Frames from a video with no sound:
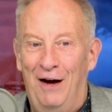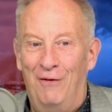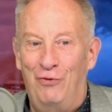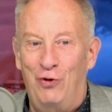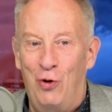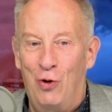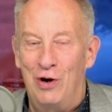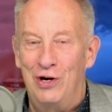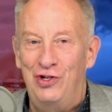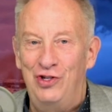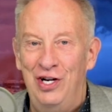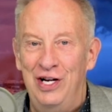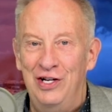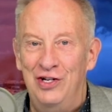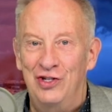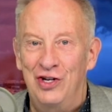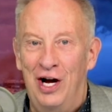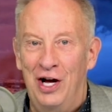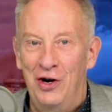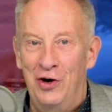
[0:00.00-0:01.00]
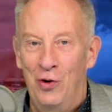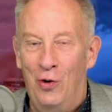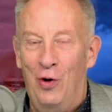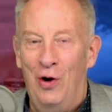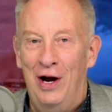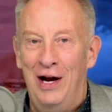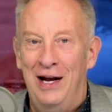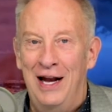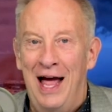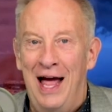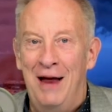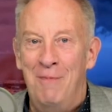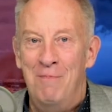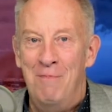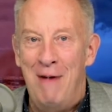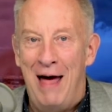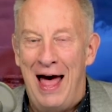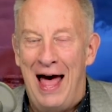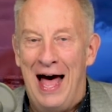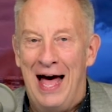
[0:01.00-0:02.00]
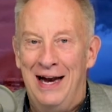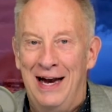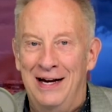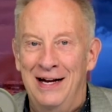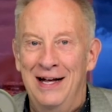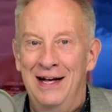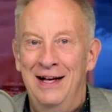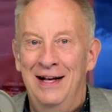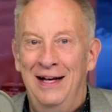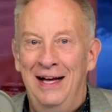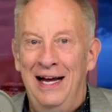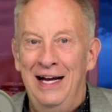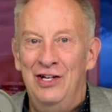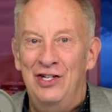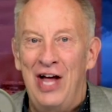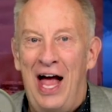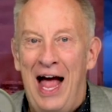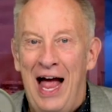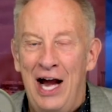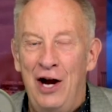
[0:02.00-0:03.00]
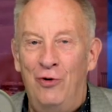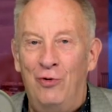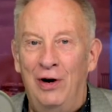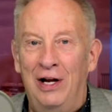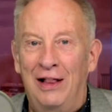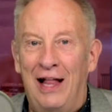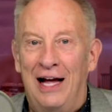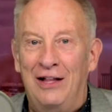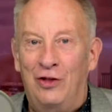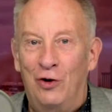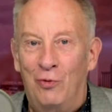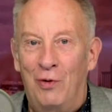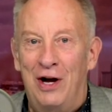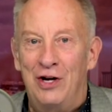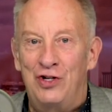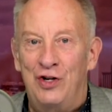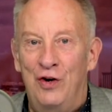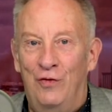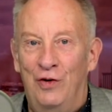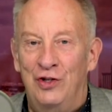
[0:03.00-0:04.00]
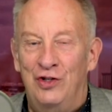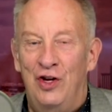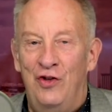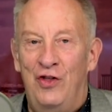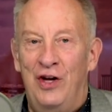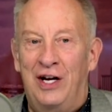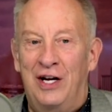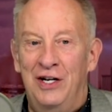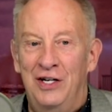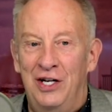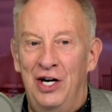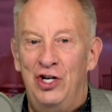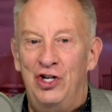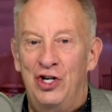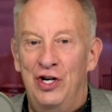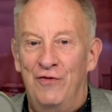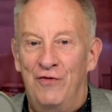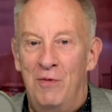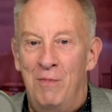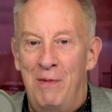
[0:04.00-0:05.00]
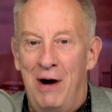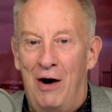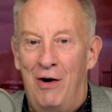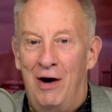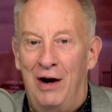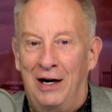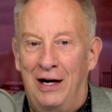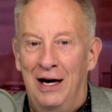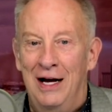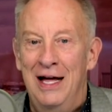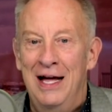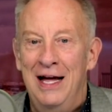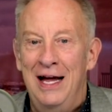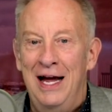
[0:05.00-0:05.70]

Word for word: Of course, he's annoyed and mad. He's angry like the rest of us at the condition of America.